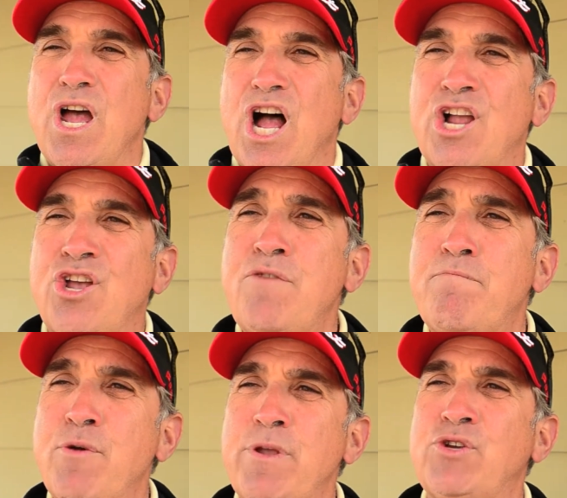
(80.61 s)
A good
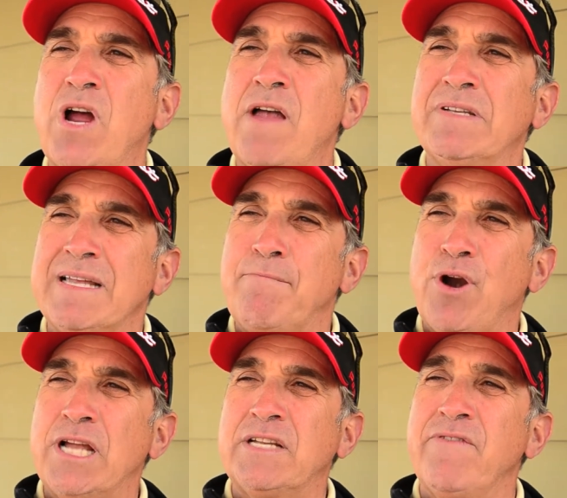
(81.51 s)
booming drive is
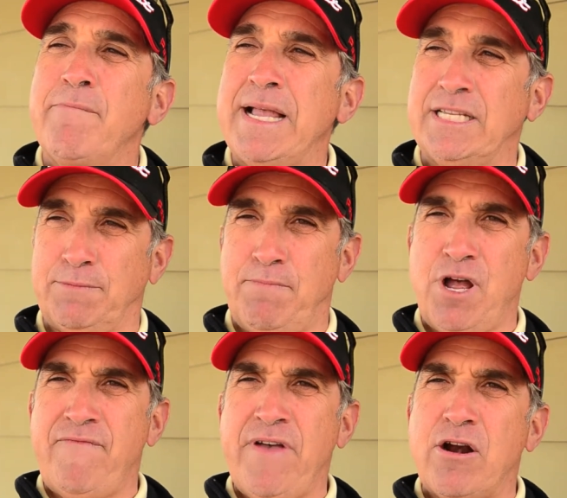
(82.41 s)
impressive and makes us
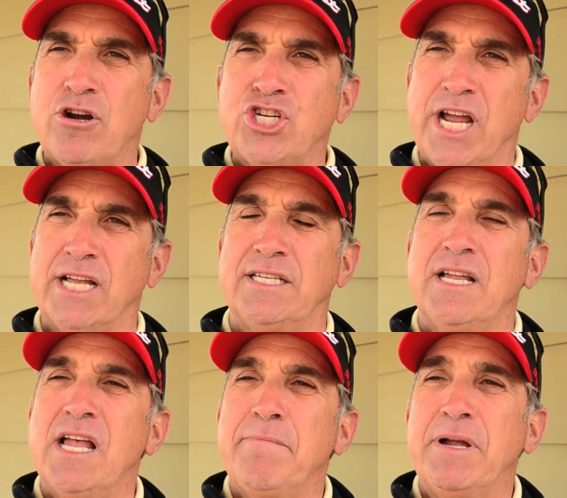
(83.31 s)
puff out our chest.
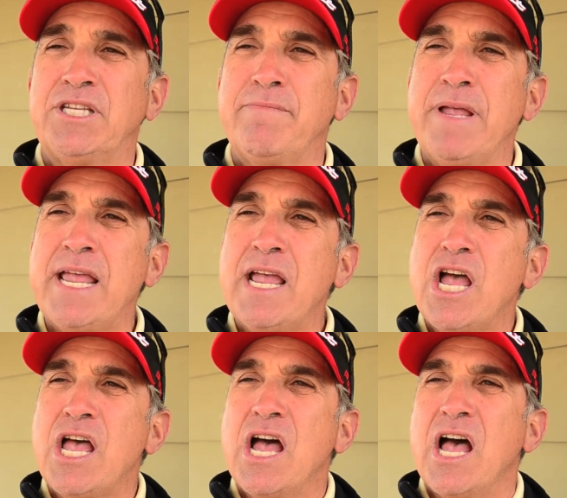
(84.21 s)
But to me,
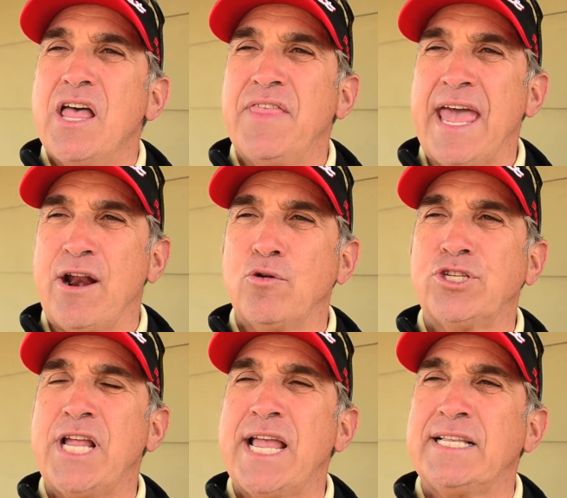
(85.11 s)
that old
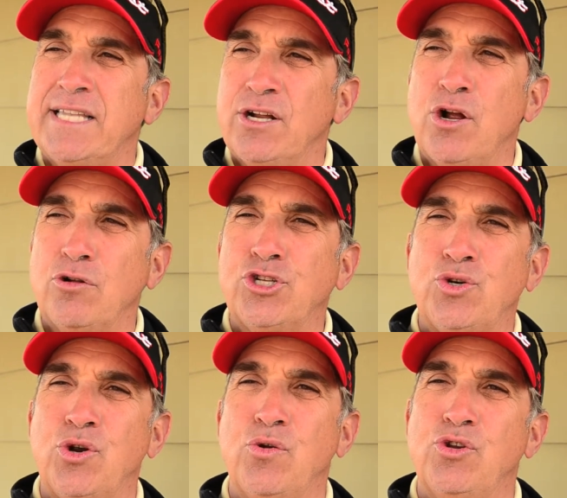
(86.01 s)
saying still holds
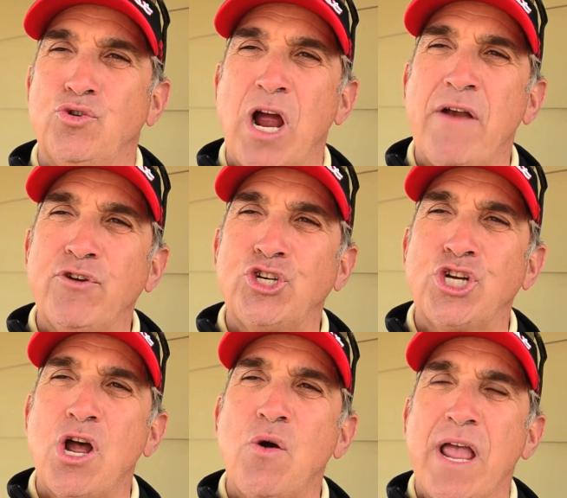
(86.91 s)
true. Drive for
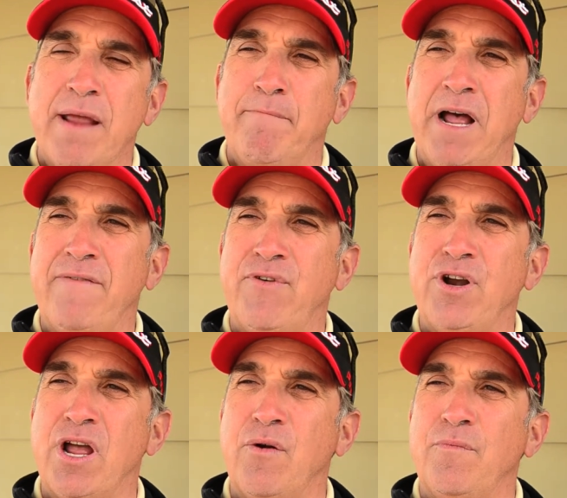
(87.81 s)
show and putt for
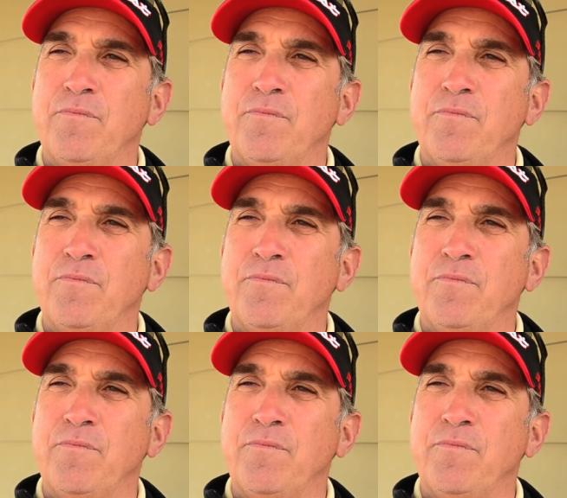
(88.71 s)
dough.